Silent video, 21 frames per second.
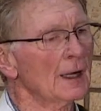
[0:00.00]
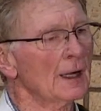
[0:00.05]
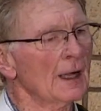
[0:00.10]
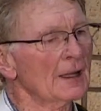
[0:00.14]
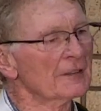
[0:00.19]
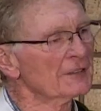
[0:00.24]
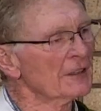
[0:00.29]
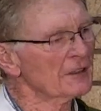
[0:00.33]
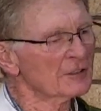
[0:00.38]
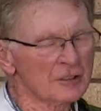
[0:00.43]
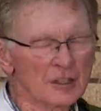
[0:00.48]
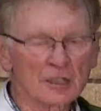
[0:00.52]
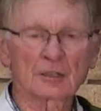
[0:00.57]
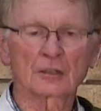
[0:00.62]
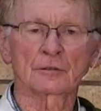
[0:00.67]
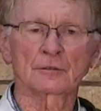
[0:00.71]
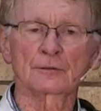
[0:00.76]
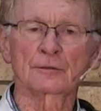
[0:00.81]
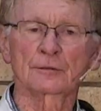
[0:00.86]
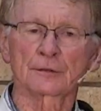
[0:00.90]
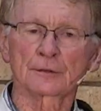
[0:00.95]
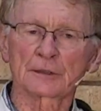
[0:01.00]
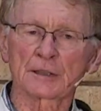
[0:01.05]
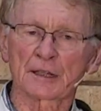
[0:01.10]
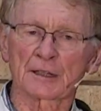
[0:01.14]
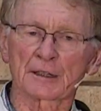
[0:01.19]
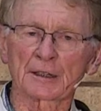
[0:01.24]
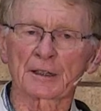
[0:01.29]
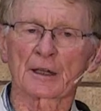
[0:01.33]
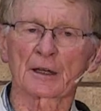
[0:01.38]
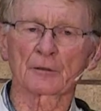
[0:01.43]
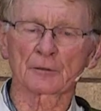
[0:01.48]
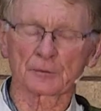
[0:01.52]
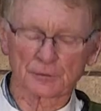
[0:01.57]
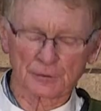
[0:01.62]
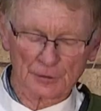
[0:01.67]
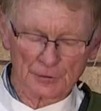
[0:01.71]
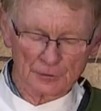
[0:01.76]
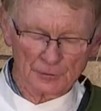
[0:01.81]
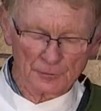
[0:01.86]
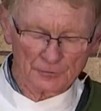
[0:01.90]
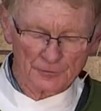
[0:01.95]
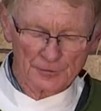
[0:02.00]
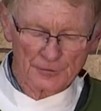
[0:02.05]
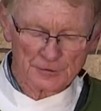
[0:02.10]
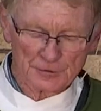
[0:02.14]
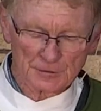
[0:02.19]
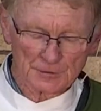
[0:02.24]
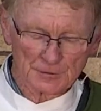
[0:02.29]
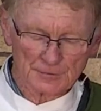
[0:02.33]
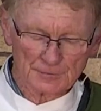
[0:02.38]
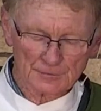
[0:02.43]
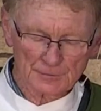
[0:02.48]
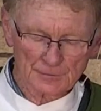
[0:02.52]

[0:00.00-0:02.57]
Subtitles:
and they love getting out to go fishing.